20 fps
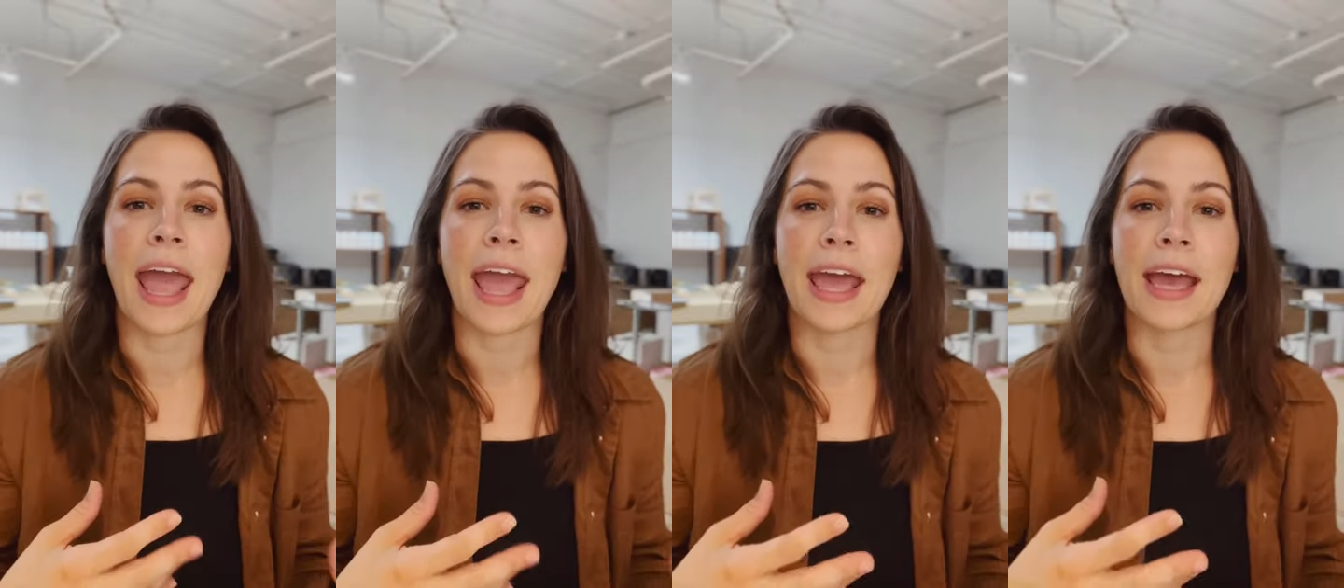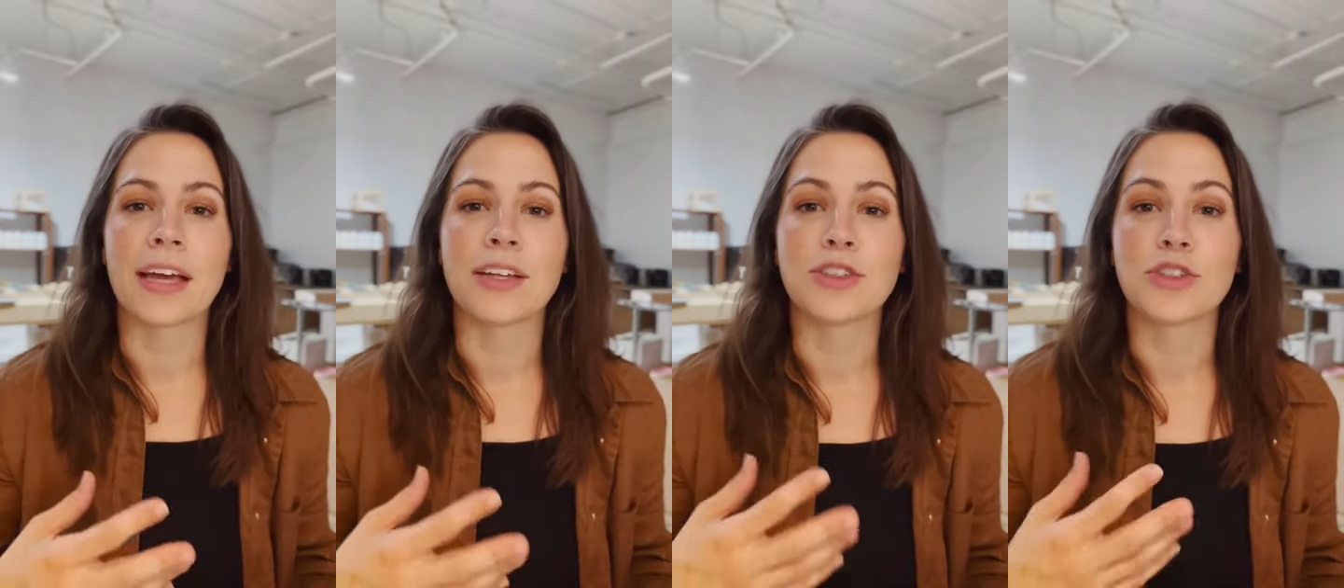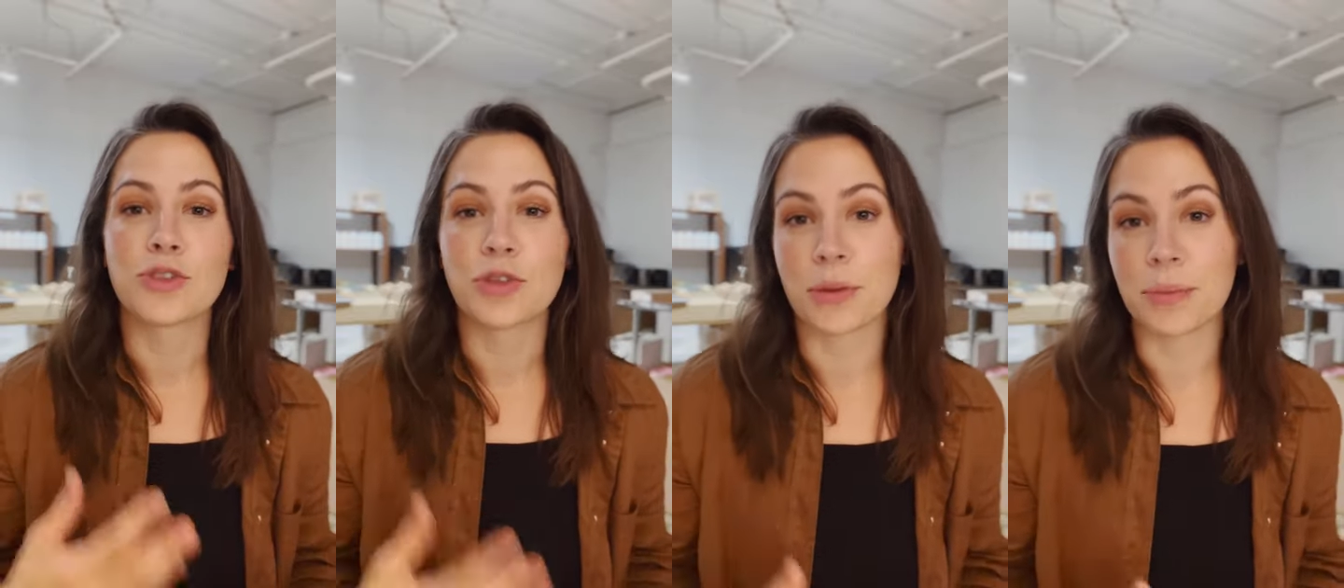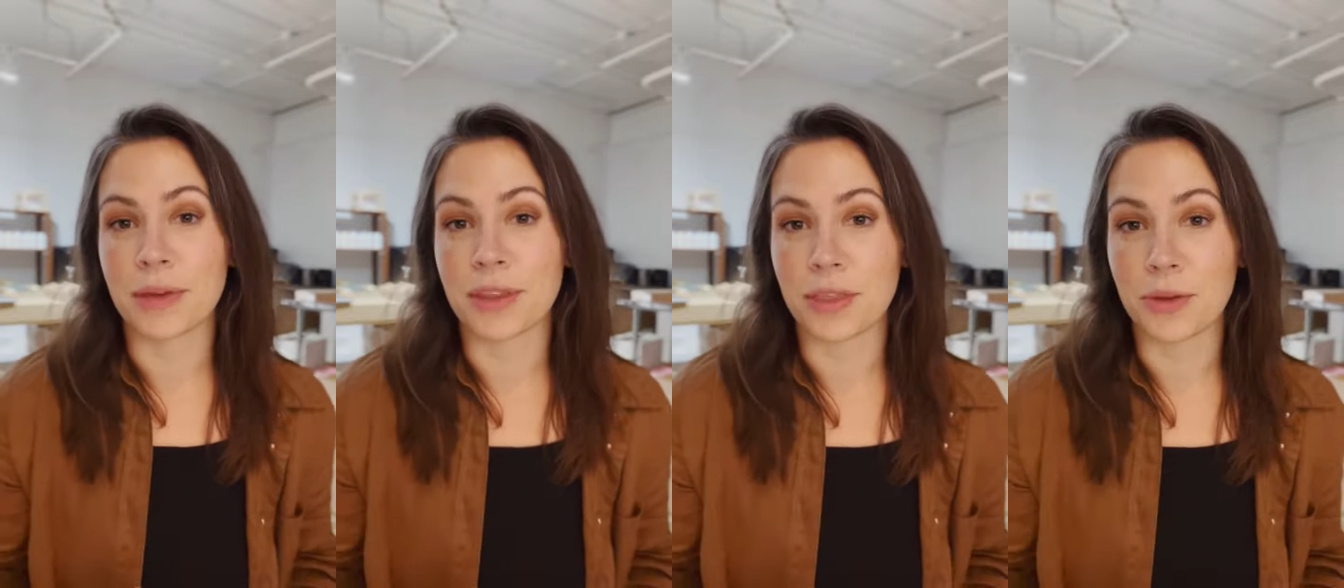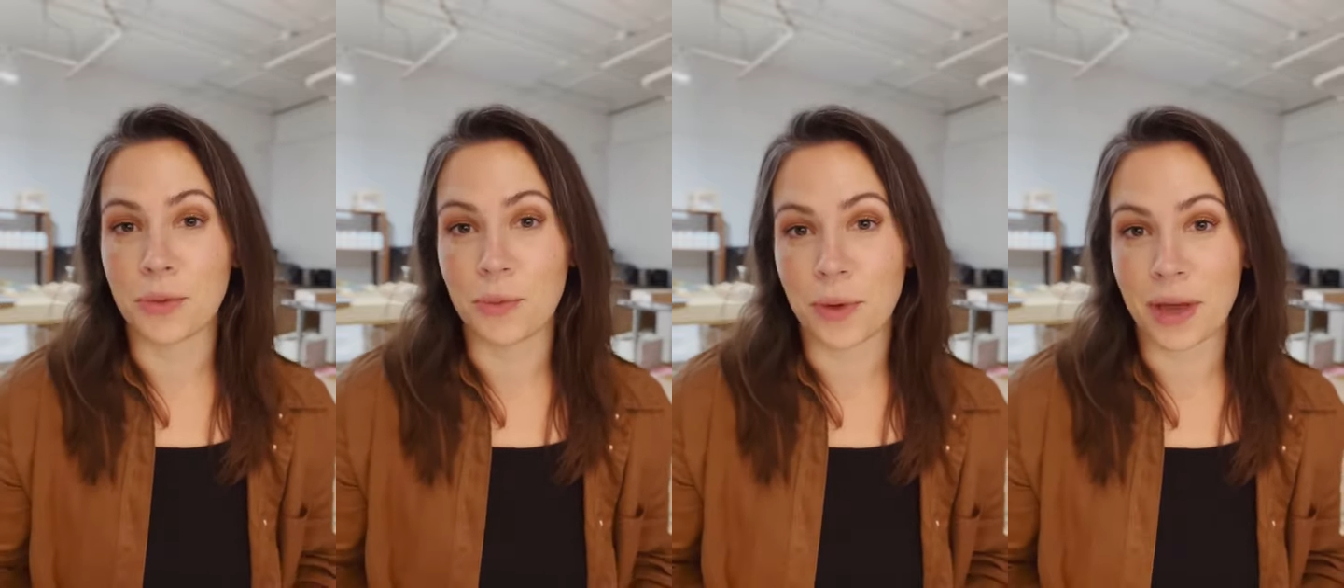and
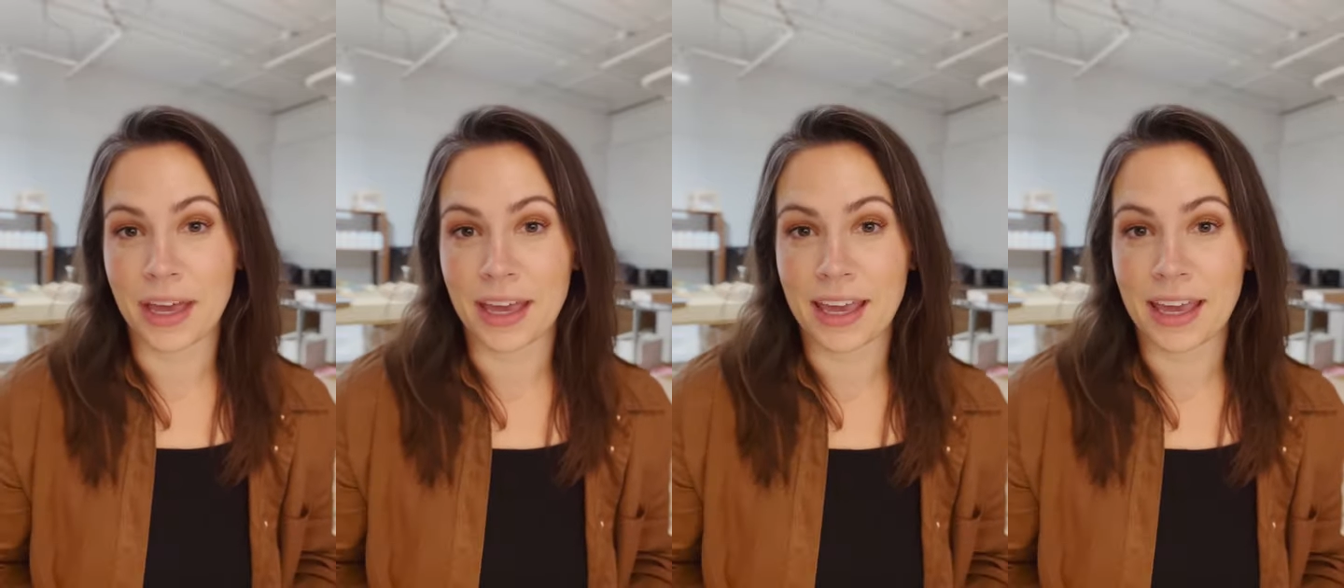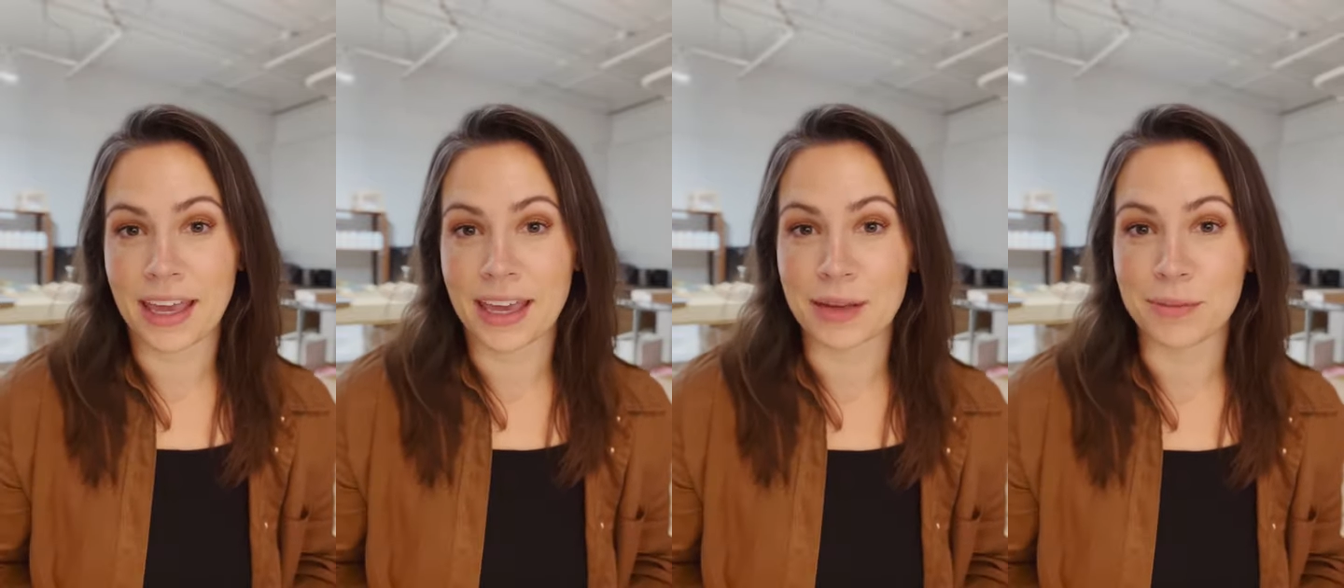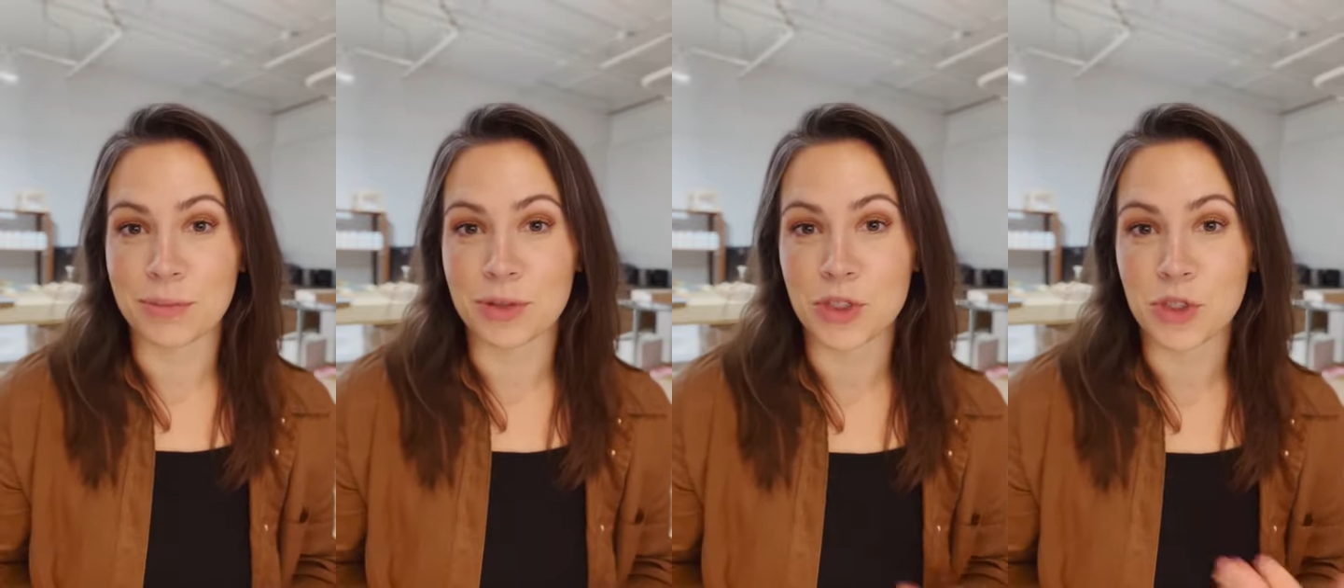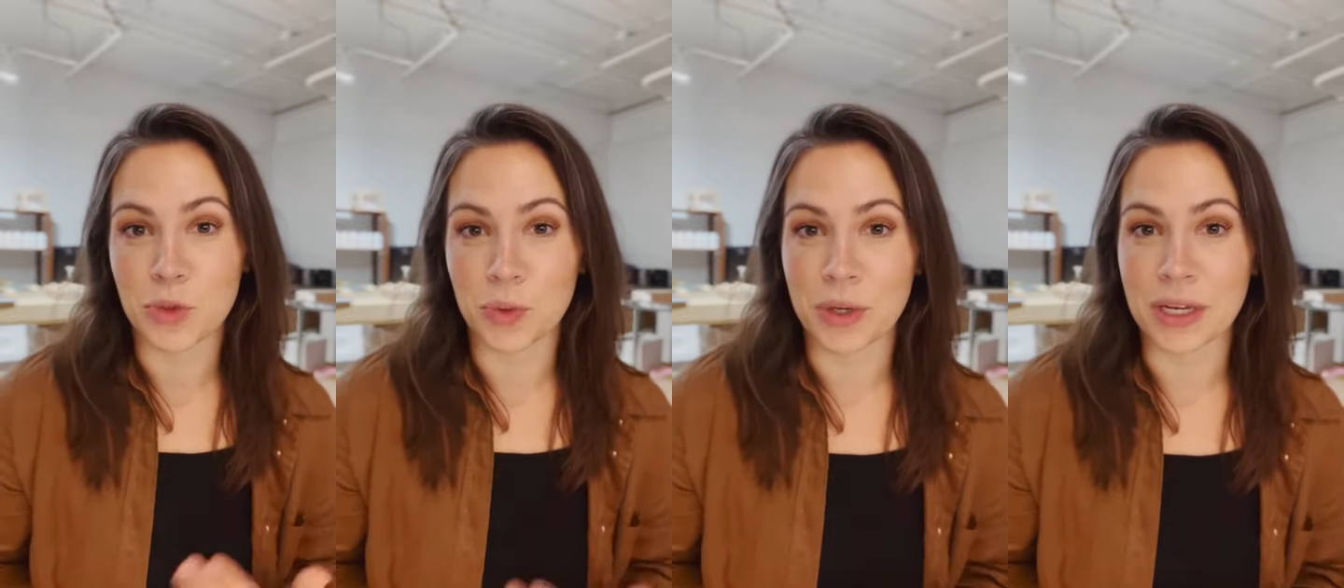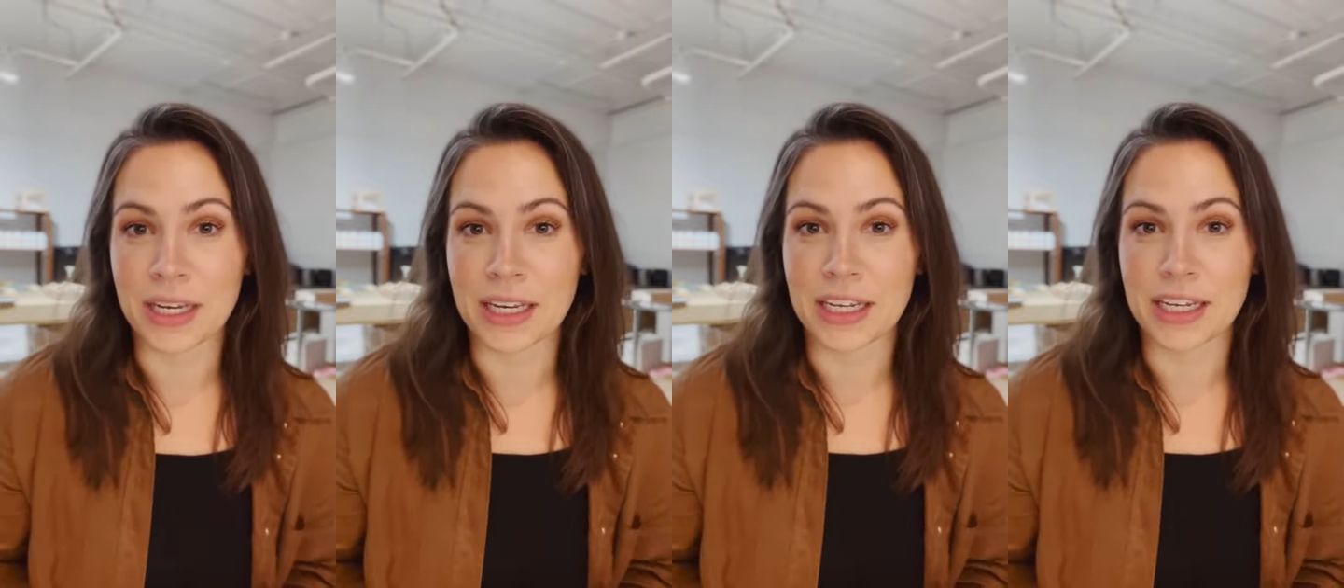trimming the wick in
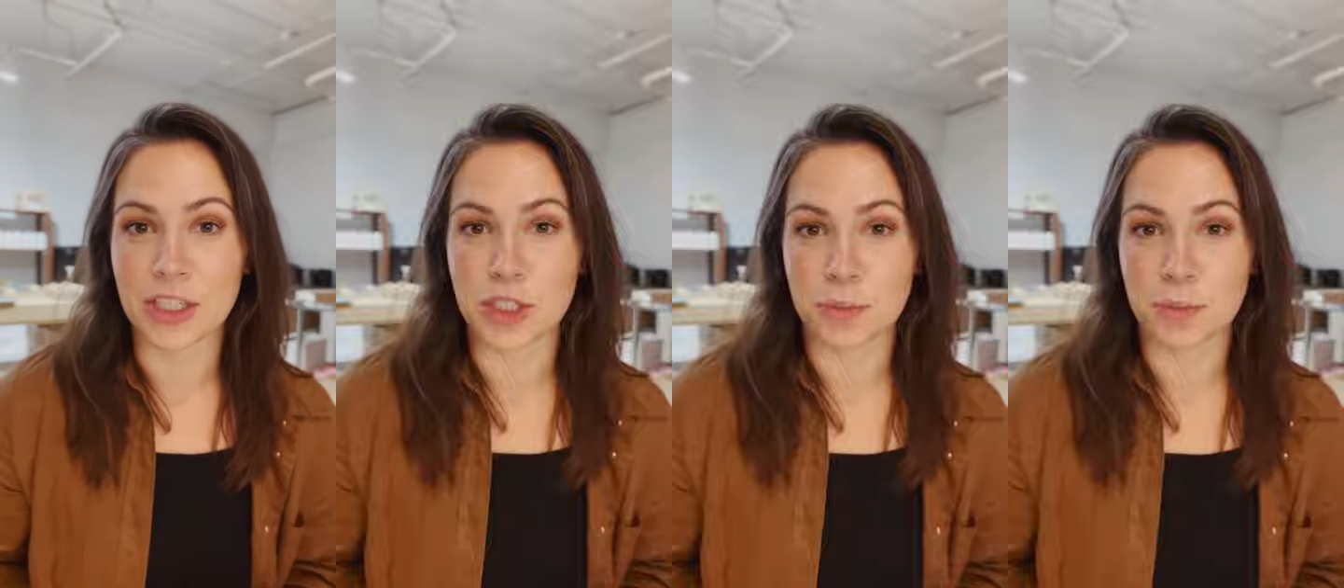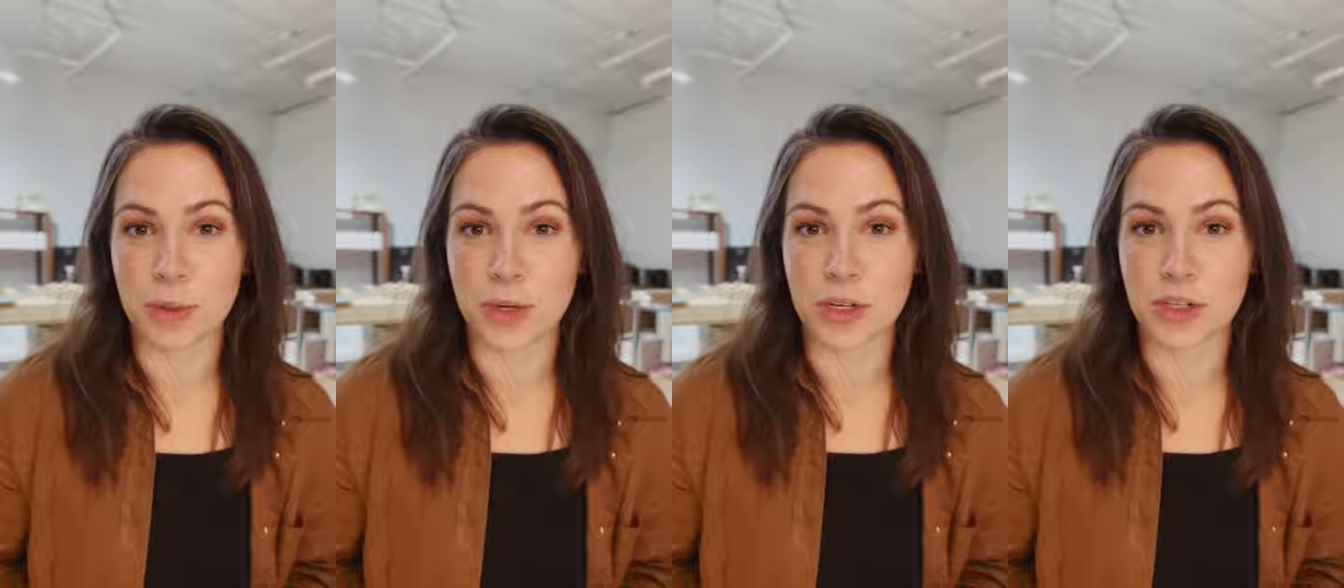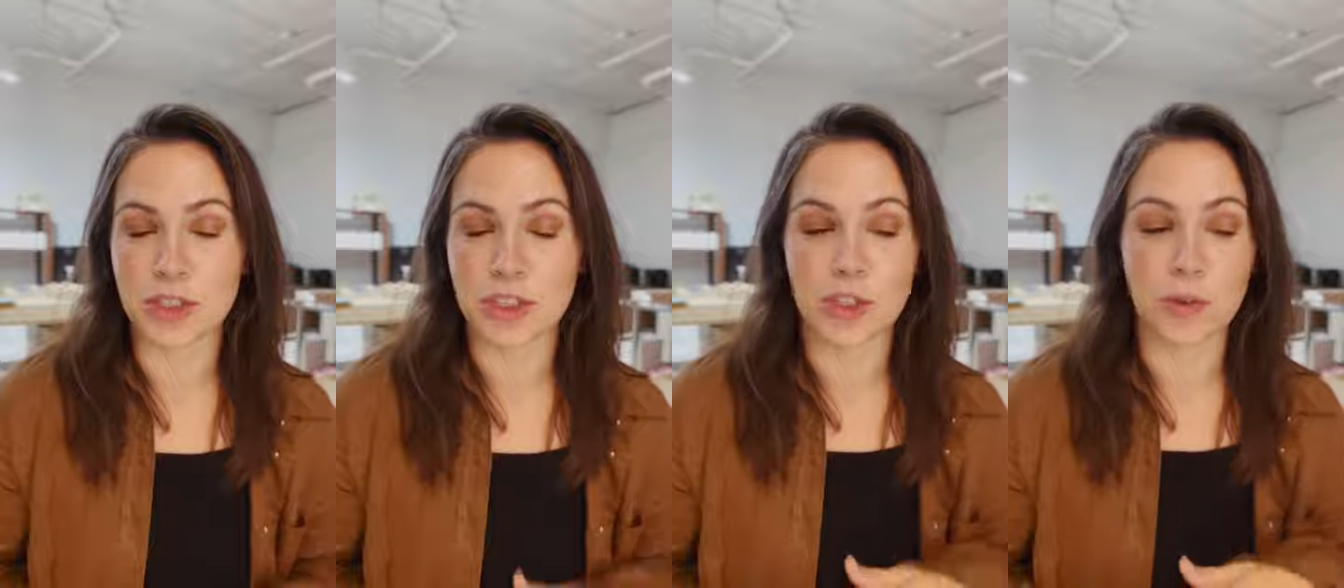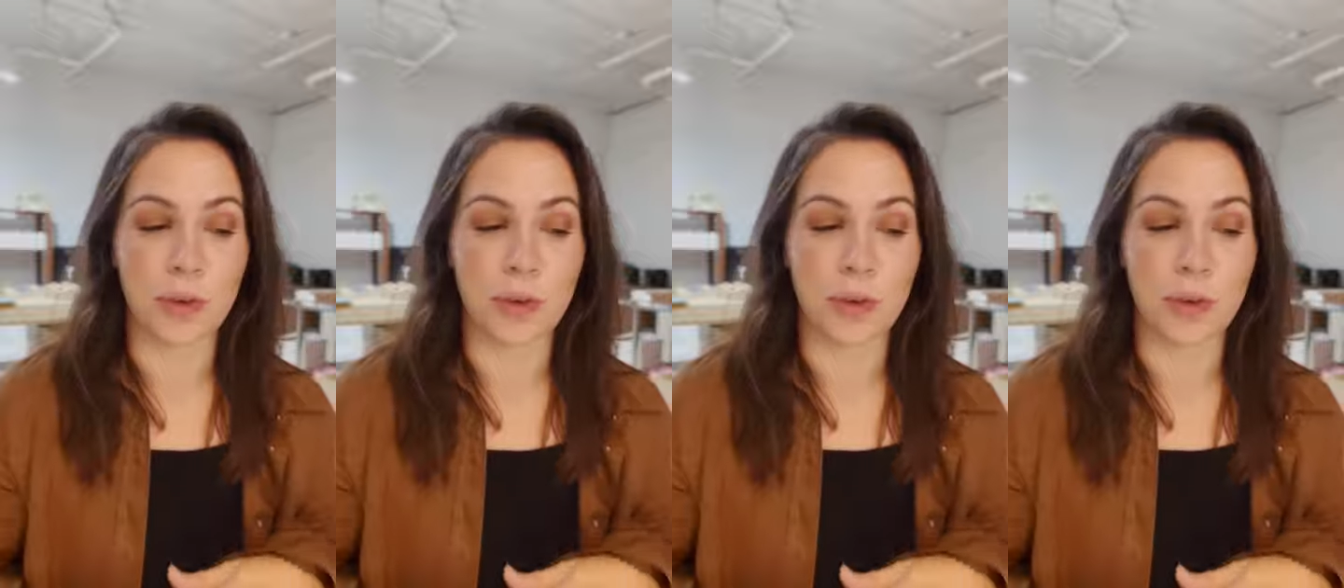between each burn. So